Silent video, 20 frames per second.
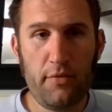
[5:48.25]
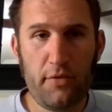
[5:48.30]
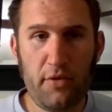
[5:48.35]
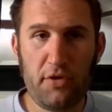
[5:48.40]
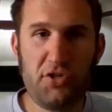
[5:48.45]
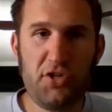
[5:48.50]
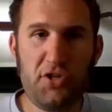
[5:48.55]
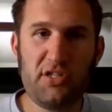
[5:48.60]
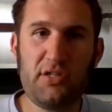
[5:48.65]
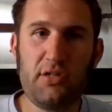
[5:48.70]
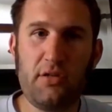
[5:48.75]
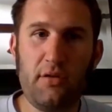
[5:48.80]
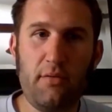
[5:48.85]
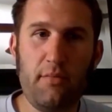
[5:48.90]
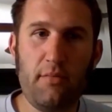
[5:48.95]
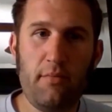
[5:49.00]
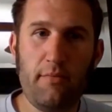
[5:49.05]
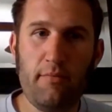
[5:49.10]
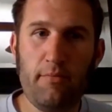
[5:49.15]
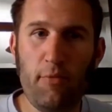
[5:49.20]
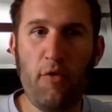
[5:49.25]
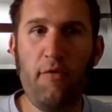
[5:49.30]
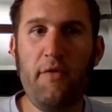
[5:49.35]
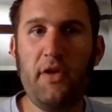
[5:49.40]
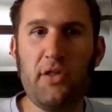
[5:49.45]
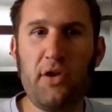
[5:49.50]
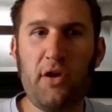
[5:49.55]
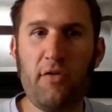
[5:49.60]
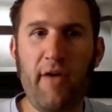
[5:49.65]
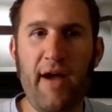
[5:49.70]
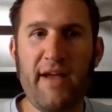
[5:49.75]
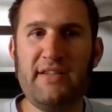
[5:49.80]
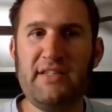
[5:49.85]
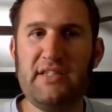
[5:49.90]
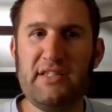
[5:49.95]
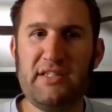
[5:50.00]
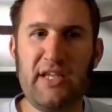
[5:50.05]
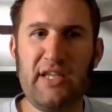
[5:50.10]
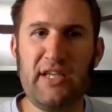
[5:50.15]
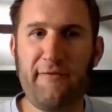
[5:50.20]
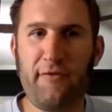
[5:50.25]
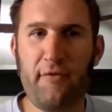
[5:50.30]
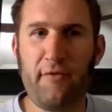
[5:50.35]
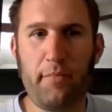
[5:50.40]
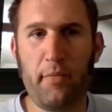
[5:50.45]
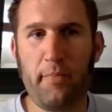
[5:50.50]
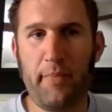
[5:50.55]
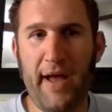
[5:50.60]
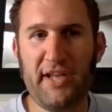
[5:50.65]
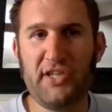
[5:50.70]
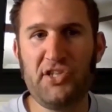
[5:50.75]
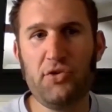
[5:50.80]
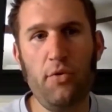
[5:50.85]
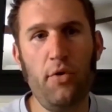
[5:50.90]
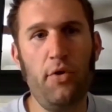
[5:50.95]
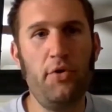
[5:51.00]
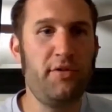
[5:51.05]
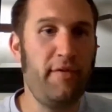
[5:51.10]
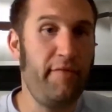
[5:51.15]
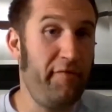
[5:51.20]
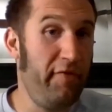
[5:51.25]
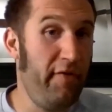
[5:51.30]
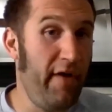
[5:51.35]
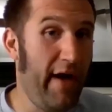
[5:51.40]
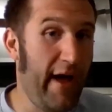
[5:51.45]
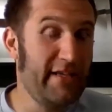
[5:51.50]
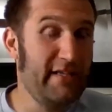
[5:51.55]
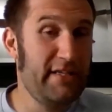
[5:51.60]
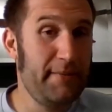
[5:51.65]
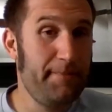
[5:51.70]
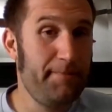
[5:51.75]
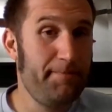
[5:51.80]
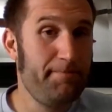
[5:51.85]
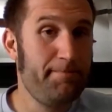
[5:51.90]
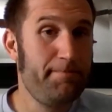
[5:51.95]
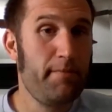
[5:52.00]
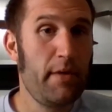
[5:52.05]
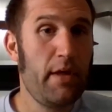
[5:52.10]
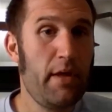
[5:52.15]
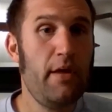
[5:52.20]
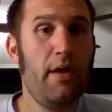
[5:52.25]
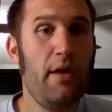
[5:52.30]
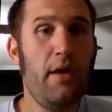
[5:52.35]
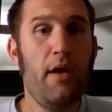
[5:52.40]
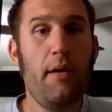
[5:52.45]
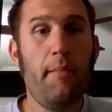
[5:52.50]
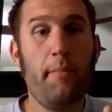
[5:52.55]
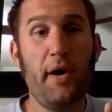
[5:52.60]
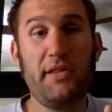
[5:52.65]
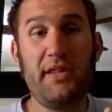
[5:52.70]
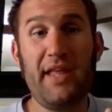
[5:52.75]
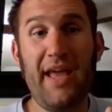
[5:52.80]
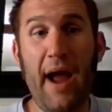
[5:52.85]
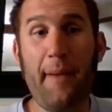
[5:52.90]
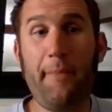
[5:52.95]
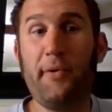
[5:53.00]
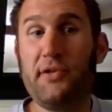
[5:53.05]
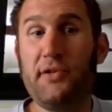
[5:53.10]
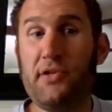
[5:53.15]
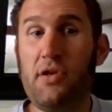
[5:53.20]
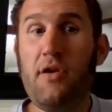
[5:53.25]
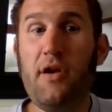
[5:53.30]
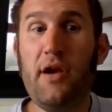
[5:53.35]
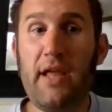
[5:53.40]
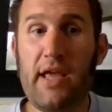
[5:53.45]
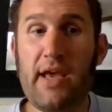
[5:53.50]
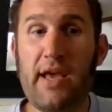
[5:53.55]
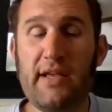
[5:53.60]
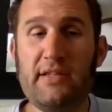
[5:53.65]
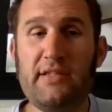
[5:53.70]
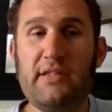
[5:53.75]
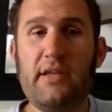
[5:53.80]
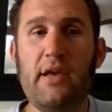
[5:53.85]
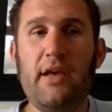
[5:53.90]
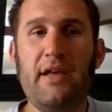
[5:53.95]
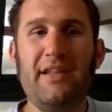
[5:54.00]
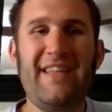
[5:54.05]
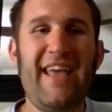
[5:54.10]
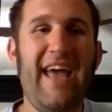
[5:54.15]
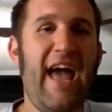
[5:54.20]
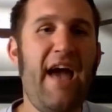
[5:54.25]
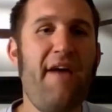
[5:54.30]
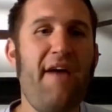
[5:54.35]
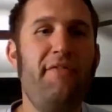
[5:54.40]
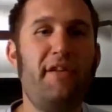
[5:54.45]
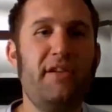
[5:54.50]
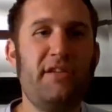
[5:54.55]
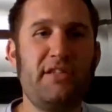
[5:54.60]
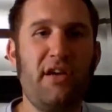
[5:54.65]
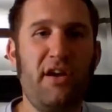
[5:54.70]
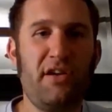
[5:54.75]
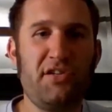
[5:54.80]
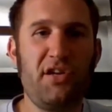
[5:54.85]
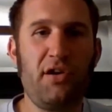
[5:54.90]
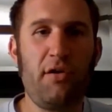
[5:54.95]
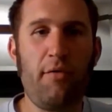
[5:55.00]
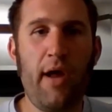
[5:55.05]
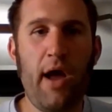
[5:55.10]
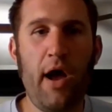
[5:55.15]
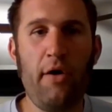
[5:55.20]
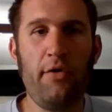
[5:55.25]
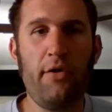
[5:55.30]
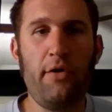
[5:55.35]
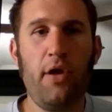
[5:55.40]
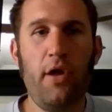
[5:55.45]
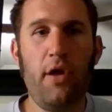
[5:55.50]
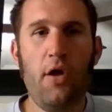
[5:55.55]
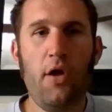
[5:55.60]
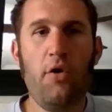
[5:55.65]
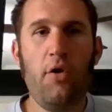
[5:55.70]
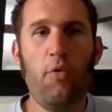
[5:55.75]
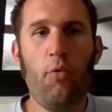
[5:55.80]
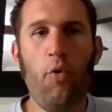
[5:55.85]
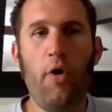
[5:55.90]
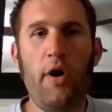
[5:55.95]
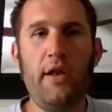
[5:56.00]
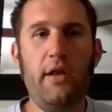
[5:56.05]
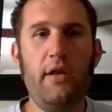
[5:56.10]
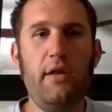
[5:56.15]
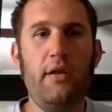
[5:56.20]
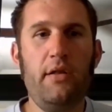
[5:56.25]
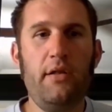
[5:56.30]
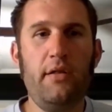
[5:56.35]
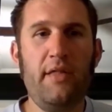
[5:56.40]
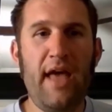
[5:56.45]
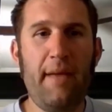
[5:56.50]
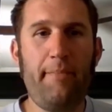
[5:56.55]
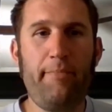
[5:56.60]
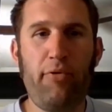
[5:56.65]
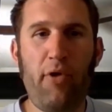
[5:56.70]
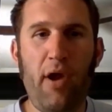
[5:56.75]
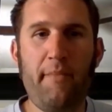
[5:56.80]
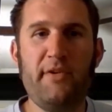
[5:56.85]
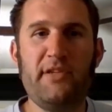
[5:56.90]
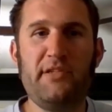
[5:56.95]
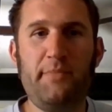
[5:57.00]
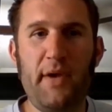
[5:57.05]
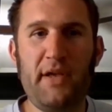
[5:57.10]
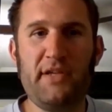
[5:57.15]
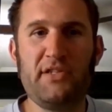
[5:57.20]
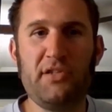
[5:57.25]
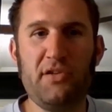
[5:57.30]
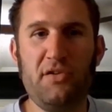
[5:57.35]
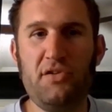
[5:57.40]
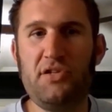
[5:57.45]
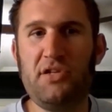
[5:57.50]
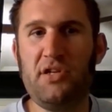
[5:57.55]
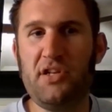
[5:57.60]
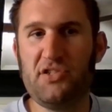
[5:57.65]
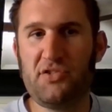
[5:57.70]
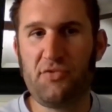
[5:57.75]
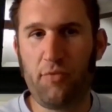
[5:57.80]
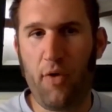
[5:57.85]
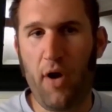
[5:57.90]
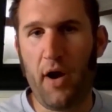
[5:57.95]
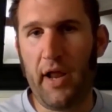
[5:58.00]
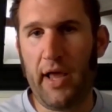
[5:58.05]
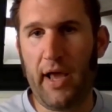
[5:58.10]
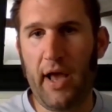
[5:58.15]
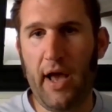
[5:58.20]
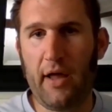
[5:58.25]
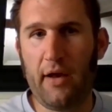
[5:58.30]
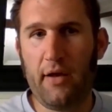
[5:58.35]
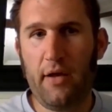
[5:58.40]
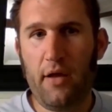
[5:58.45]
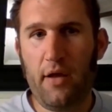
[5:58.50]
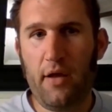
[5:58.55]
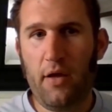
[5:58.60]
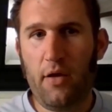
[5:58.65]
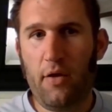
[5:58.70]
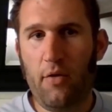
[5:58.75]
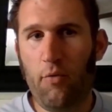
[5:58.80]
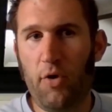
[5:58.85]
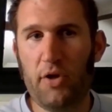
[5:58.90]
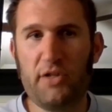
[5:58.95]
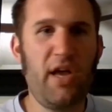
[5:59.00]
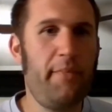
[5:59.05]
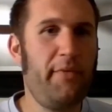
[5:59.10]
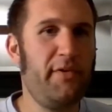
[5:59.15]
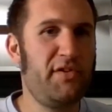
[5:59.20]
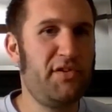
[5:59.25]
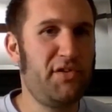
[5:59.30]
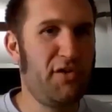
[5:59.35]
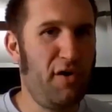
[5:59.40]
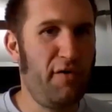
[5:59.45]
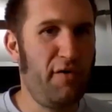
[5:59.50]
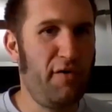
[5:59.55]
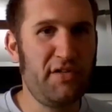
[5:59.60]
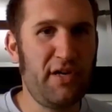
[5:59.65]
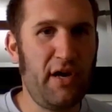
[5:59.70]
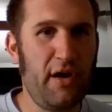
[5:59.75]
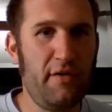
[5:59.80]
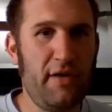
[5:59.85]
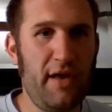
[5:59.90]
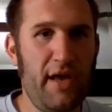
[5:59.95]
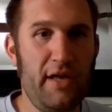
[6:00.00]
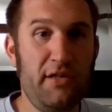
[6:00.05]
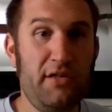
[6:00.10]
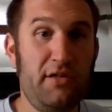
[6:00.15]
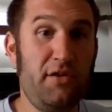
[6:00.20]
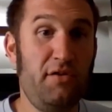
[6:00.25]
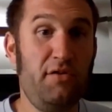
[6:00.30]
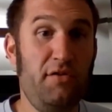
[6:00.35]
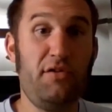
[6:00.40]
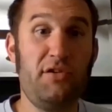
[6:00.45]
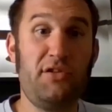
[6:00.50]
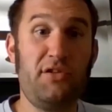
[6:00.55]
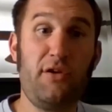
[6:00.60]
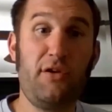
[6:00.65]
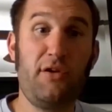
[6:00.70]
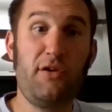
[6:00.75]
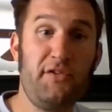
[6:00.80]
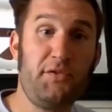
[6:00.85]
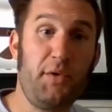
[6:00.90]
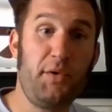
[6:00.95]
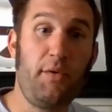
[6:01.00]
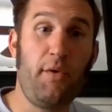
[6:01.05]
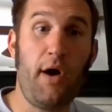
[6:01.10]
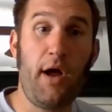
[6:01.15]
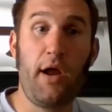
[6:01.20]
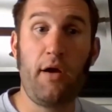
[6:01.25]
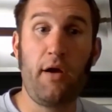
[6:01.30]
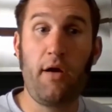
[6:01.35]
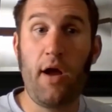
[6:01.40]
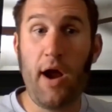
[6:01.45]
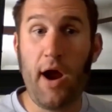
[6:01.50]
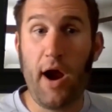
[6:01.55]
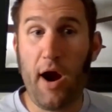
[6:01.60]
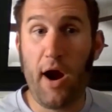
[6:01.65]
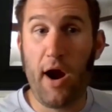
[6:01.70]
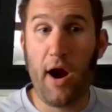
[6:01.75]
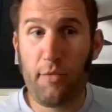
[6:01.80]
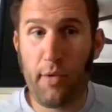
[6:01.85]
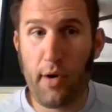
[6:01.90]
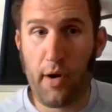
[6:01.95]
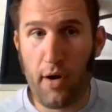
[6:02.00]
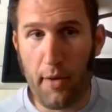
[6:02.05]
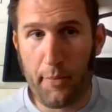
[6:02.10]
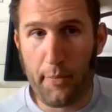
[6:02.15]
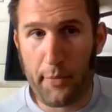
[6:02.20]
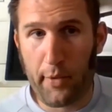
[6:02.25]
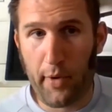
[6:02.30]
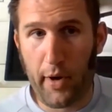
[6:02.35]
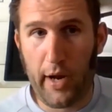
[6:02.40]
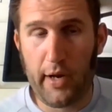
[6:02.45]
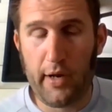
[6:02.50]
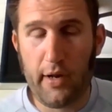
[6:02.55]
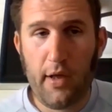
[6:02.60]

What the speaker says: They're just moving their licensing from perpetual to Flex. But the opportunity is to have a discussion around what that premise-based solution is running on. What type of servers are they? Do those servers require a hardware upgrade?